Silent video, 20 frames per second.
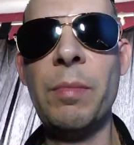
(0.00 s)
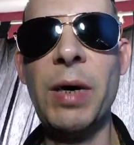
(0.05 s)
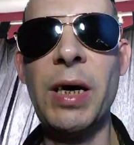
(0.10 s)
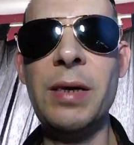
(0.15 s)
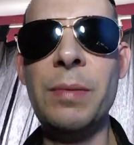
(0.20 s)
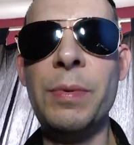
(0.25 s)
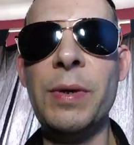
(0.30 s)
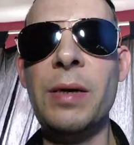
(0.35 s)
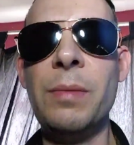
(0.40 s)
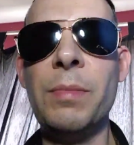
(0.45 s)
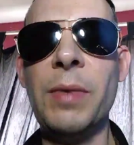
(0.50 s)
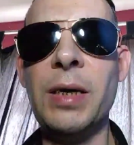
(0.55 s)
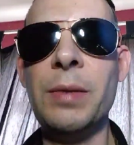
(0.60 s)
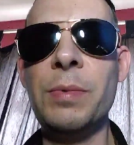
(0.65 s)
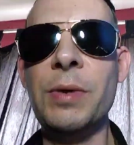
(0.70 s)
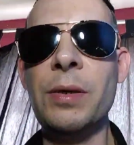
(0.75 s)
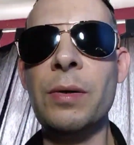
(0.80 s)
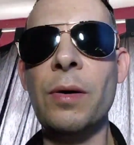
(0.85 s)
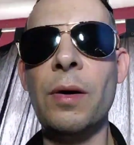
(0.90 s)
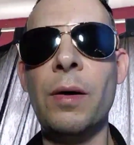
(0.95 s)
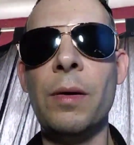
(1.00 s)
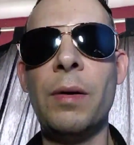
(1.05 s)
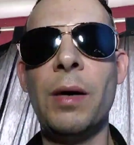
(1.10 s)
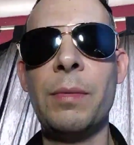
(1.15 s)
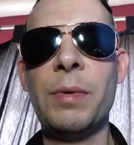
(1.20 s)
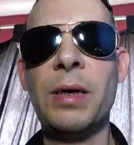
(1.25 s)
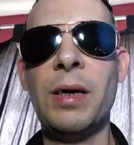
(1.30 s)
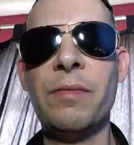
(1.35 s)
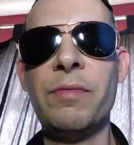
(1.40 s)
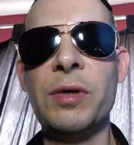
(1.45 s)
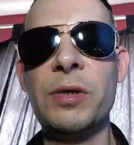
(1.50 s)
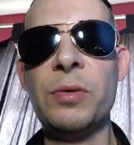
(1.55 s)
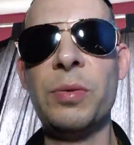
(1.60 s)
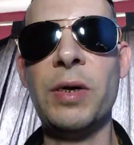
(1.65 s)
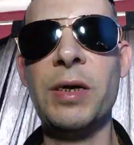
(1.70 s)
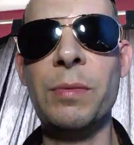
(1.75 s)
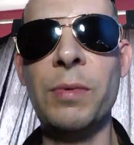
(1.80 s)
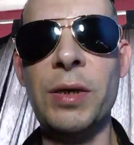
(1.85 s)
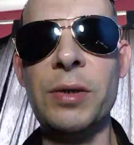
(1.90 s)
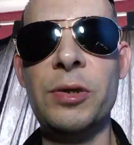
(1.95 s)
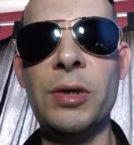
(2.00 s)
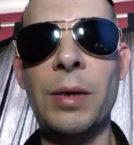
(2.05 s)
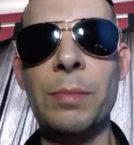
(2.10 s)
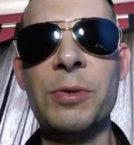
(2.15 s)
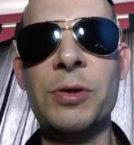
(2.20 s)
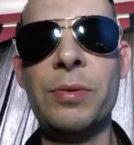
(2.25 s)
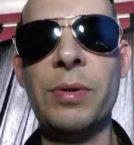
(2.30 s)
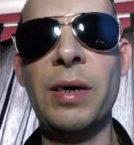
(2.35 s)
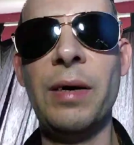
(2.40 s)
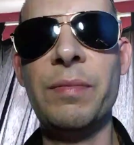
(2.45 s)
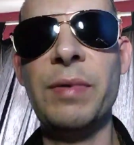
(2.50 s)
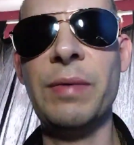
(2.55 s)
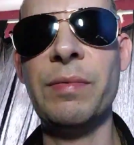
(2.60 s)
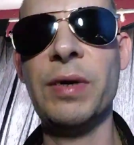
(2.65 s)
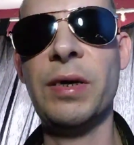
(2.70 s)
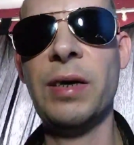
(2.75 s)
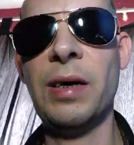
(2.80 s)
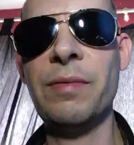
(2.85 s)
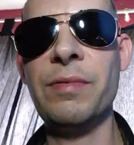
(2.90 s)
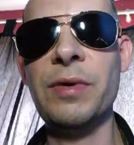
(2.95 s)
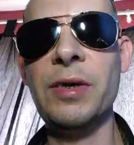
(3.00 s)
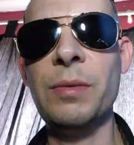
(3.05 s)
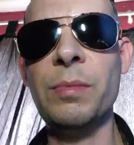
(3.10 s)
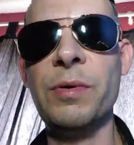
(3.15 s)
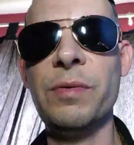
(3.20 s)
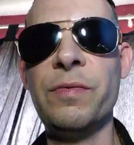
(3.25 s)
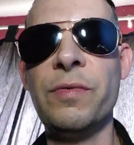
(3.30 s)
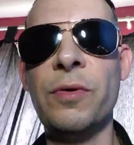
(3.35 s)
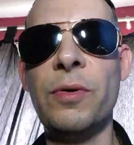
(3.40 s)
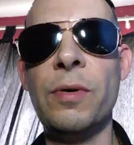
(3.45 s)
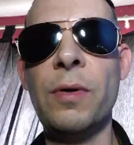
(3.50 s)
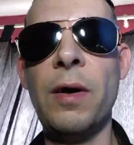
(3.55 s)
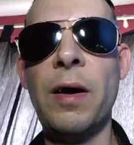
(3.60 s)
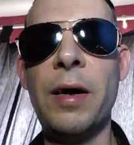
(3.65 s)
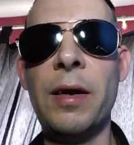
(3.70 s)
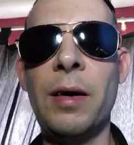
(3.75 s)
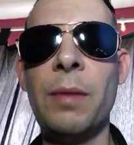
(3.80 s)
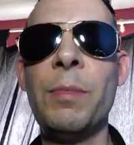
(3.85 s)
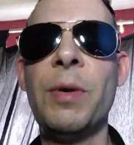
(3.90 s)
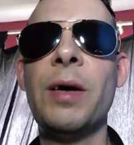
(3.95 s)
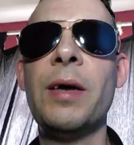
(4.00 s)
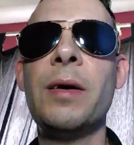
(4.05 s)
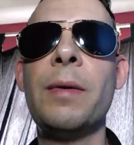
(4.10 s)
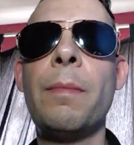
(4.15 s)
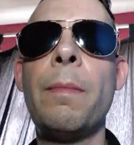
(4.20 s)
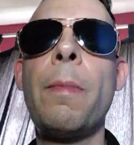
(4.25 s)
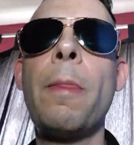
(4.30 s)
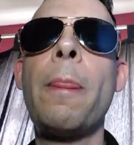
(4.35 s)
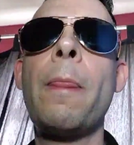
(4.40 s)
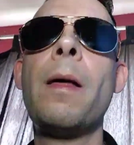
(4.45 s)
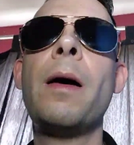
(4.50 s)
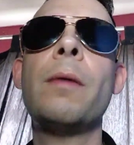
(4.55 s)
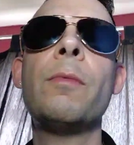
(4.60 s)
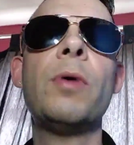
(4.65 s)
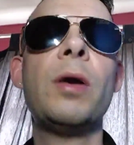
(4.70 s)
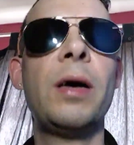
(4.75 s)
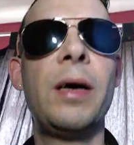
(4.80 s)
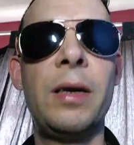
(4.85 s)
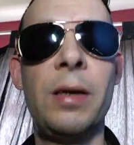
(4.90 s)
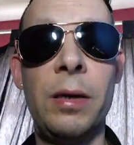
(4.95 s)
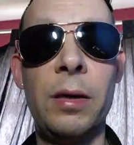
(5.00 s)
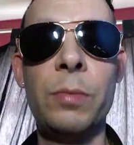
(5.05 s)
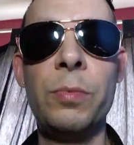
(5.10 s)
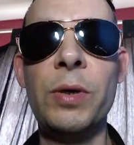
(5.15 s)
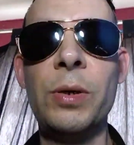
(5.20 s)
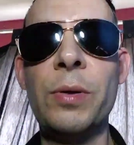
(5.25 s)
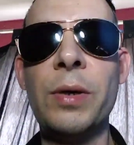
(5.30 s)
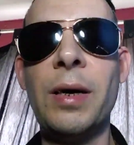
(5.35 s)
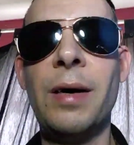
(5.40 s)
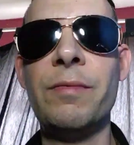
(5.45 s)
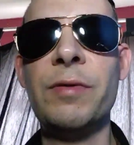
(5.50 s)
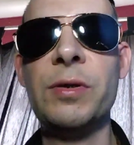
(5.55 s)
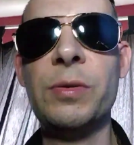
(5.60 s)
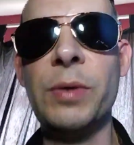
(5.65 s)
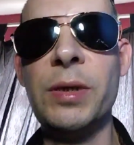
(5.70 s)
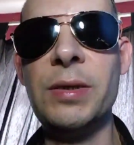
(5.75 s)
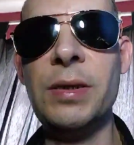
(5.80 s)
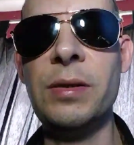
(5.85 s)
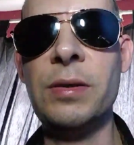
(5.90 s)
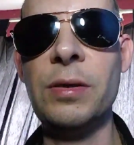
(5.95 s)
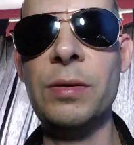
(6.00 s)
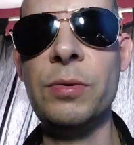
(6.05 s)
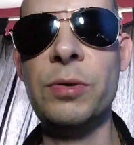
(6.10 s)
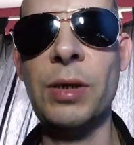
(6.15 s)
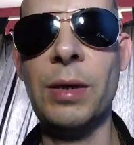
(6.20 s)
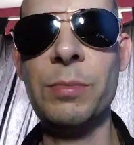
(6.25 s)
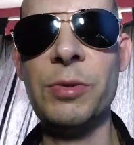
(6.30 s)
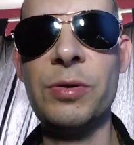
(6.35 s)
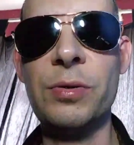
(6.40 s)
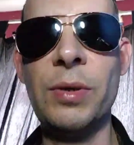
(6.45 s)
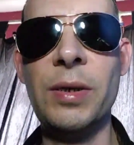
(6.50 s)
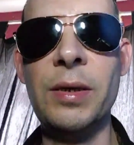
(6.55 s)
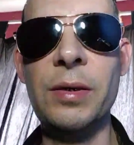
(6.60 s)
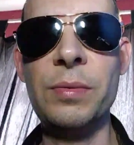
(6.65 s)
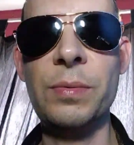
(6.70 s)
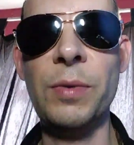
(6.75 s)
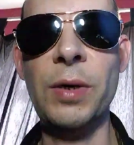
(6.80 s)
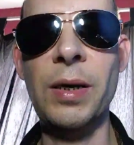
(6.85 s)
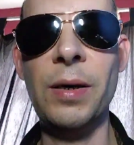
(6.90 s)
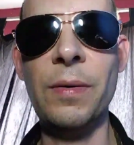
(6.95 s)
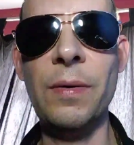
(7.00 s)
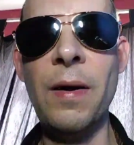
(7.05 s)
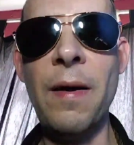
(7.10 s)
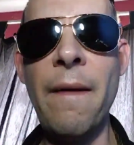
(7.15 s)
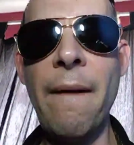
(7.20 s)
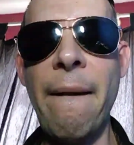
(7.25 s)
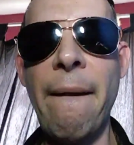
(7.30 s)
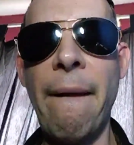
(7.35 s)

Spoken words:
Maybe not. I'm covering 21 Jump Street. I've never covered it before, and I might. And I will cover 22 Jump Street as well.